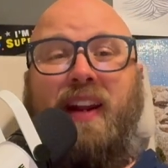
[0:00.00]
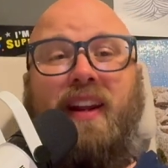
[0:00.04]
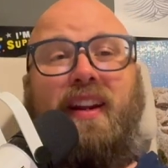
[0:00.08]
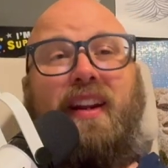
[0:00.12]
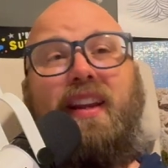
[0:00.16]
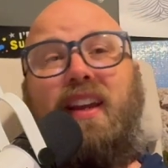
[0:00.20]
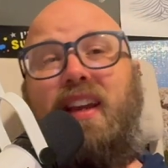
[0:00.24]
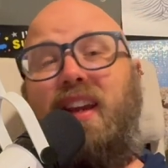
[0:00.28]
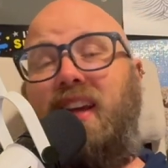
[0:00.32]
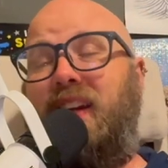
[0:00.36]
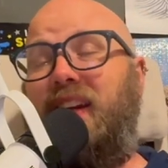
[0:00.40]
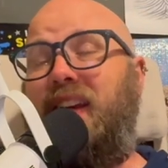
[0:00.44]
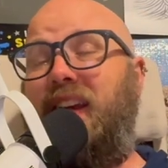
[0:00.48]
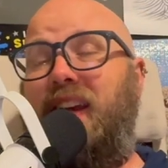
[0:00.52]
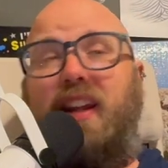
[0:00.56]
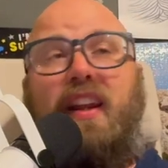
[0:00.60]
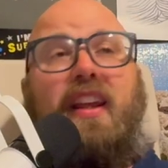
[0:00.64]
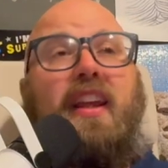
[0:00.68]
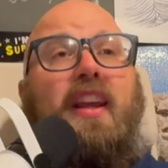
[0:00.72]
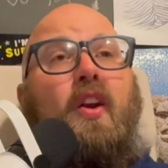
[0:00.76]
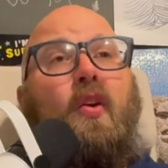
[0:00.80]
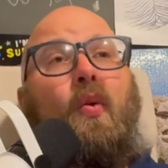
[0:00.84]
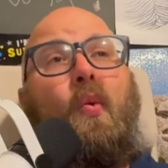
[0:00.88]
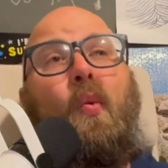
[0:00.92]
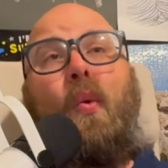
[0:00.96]
And again,
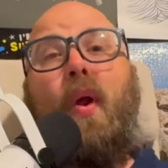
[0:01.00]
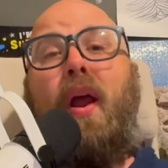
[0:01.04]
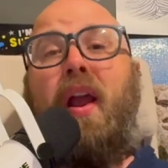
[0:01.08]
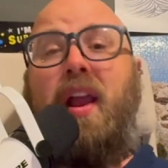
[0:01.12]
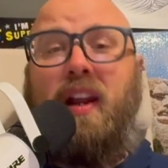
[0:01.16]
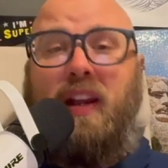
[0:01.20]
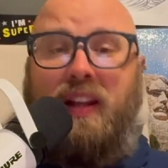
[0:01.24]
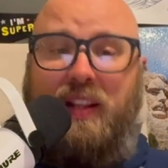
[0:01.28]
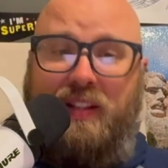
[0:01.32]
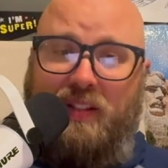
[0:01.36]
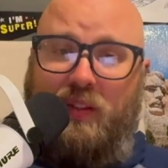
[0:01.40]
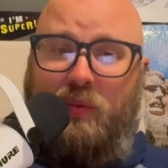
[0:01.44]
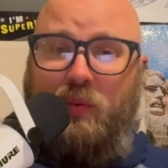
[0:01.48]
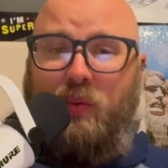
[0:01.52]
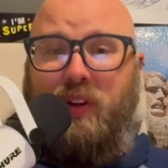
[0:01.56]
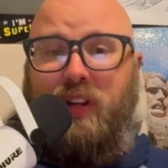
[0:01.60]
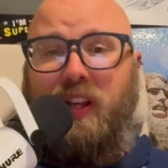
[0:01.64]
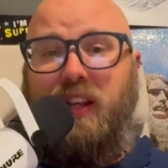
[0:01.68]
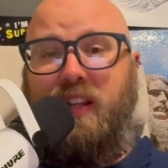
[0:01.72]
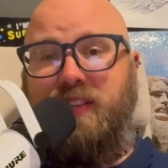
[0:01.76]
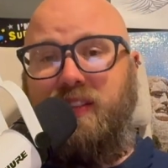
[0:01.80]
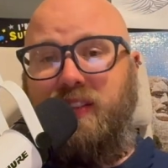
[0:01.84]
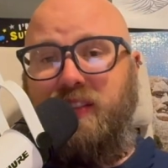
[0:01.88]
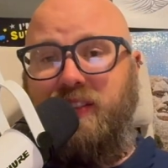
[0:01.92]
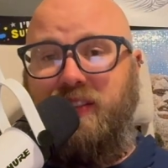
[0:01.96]
getting it right isn't what
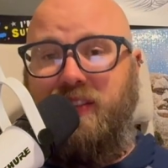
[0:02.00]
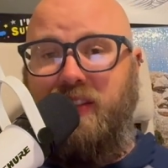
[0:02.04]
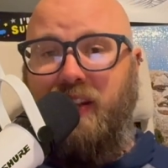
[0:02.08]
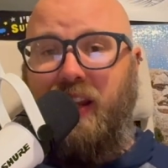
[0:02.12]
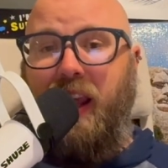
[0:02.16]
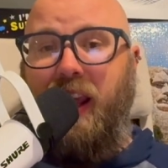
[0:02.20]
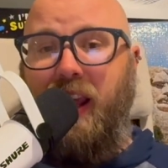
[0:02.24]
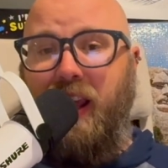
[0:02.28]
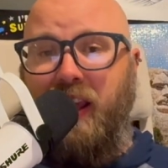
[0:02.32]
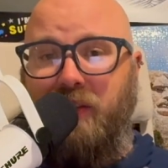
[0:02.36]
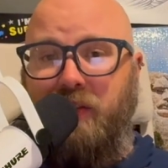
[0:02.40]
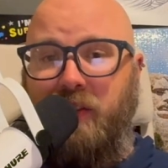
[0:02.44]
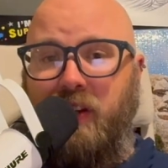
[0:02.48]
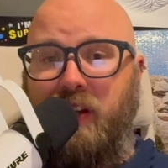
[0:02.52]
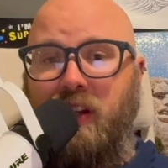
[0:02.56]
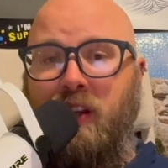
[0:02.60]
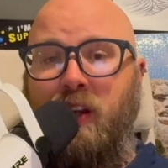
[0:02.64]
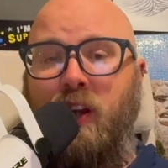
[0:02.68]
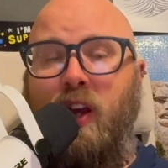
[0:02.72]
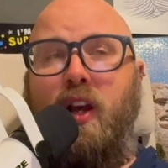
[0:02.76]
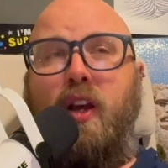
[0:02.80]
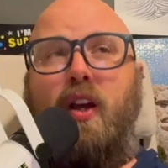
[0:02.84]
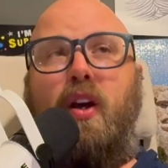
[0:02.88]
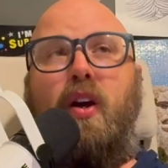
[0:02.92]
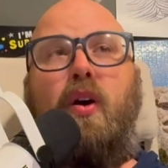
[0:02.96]
gets us into heaven,